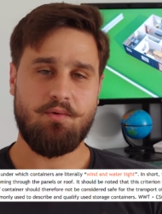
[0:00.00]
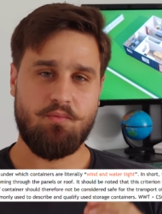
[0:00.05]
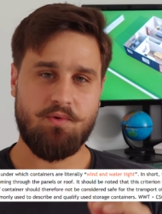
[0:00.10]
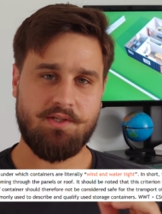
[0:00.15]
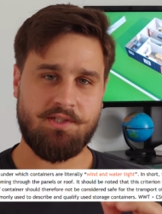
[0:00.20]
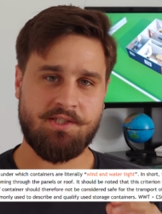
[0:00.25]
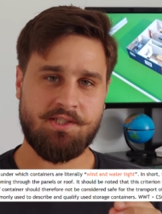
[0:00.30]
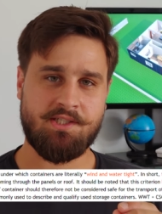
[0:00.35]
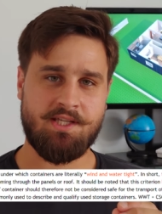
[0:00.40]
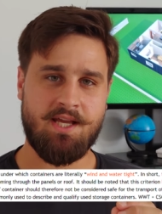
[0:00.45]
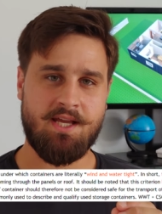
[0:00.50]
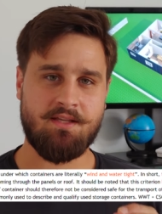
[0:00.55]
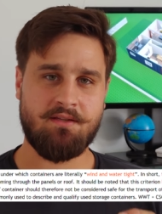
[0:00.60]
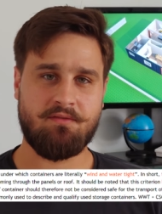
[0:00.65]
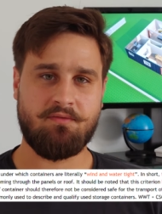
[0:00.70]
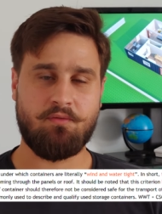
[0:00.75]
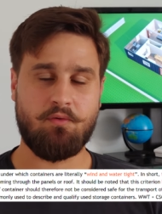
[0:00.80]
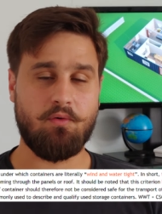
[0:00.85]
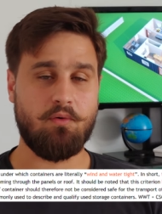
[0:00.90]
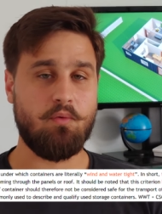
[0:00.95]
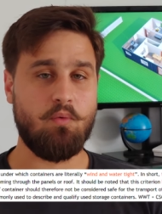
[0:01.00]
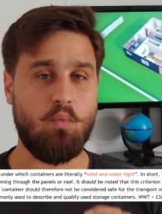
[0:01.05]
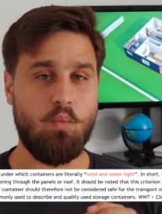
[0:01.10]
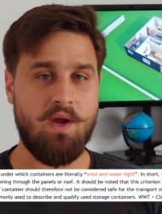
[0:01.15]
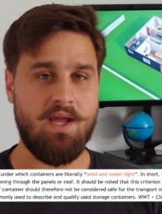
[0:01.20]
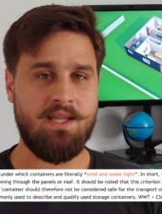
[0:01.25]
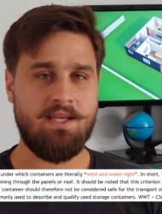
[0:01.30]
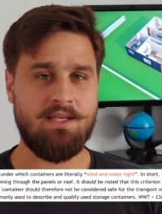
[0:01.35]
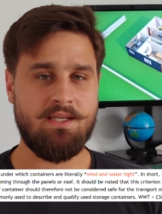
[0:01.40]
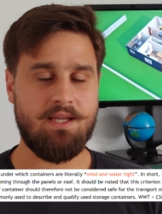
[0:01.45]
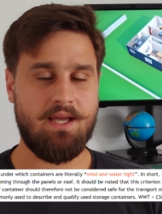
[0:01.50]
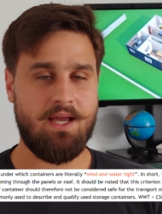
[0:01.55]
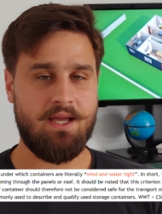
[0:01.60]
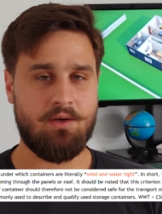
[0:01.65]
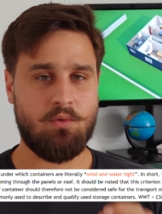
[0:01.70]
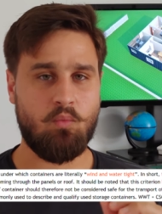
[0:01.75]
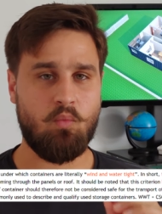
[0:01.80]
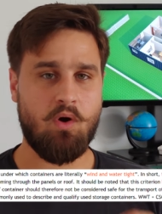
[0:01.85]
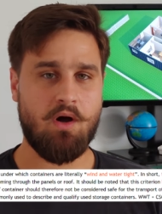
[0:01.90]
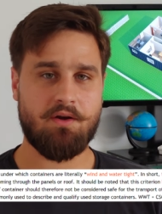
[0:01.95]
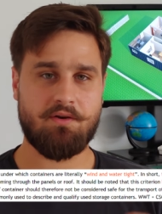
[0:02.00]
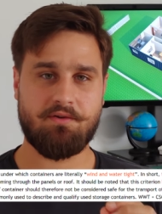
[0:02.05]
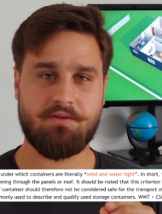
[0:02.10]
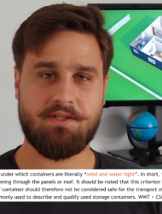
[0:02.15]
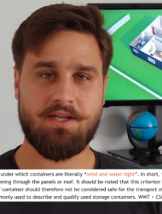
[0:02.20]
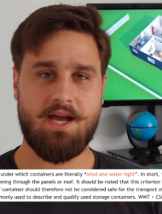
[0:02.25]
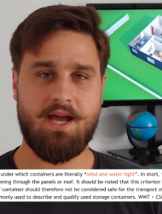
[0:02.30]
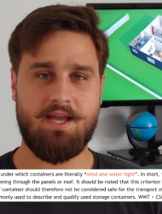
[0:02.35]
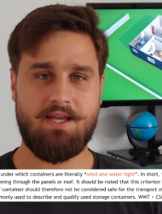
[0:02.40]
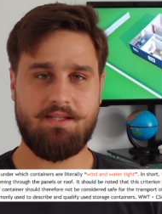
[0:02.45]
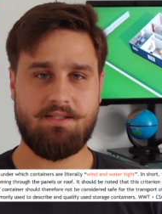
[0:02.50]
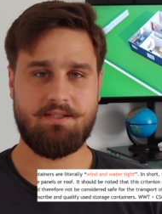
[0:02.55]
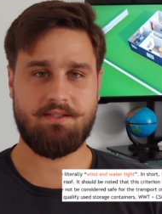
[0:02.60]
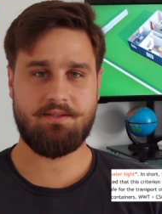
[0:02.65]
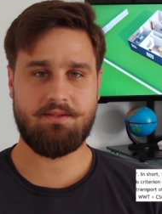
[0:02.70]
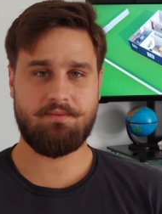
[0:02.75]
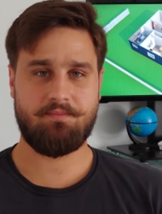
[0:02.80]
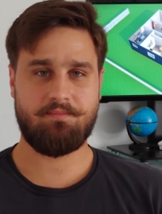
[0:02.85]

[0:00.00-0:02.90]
which stands for wind and watertight.